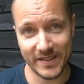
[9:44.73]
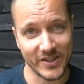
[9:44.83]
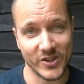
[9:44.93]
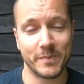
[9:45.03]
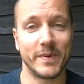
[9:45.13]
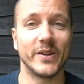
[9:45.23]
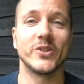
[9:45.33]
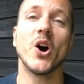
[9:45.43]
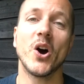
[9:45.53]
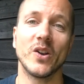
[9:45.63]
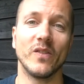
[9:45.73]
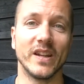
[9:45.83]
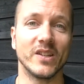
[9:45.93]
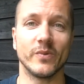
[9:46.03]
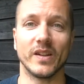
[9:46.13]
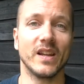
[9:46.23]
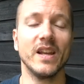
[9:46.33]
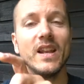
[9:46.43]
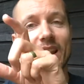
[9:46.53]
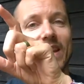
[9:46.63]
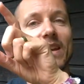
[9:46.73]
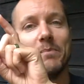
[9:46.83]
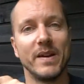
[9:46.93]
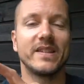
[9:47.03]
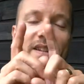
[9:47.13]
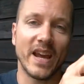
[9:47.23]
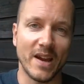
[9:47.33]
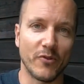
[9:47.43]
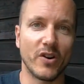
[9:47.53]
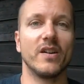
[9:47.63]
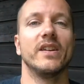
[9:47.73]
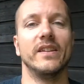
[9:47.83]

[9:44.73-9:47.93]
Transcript: They just built a ton of links with like best camera,